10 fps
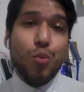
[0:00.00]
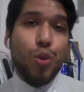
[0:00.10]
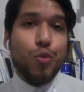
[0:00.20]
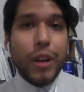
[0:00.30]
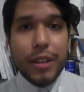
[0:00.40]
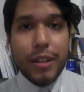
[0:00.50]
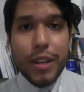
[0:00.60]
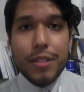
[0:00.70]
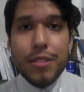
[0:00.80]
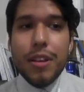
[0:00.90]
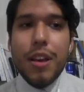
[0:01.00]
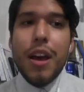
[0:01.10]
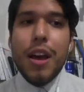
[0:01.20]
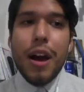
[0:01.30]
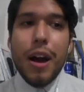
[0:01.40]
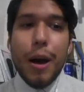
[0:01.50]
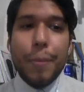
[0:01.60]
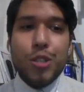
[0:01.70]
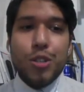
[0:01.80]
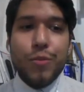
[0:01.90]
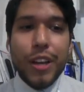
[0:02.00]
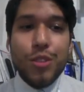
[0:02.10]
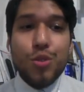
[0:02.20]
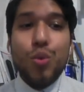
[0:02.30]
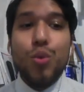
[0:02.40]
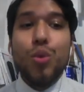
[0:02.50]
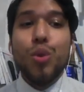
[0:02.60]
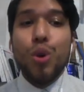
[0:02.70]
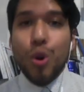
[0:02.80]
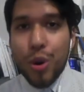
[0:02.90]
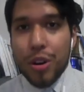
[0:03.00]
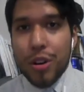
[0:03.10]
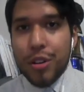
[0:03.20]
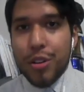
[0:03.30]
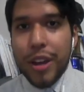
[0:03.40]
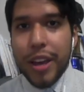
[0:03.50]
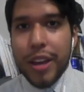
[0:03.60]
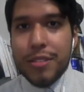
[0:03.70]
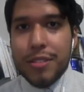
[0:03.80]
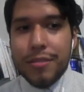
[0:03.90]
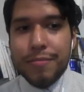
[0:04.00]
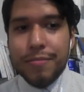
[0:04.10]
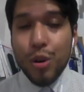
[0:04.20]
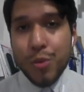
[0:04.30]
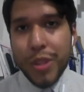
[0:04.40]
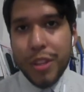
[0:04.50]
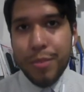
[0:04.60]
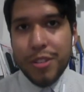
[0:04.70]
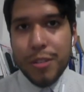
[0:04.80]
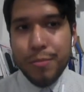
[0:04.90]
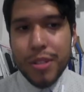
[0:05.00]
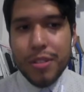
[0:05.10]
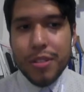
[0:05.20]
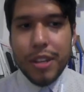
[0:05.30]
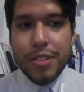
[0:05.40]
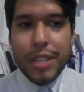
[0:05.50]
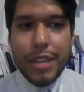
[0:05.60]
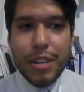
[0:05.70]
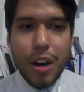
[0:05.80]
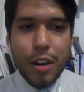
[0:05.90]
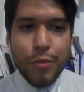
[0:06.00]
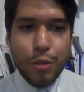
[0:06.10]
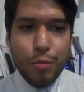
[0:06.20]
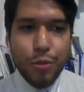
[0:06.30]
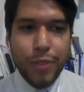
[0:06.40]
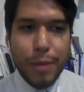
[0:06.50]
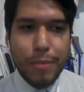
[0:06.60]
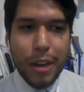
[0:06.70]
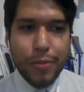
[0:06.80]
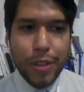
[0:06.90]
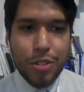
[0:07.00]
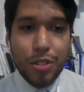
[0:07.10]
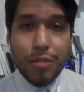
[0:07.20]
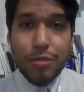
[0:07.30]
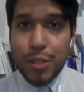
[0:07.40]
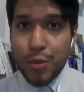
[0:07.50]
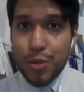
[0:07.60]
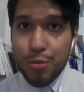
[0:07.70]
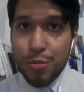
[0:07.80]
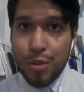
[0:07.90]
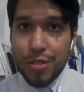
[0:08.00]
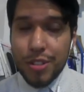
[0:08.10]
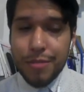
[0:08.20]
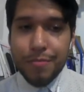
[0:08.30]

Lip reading: weren't recognized, please don't forget to lower your hand. Also within participants, it's the nonverbal feedback feature. That's what Zoom calls it.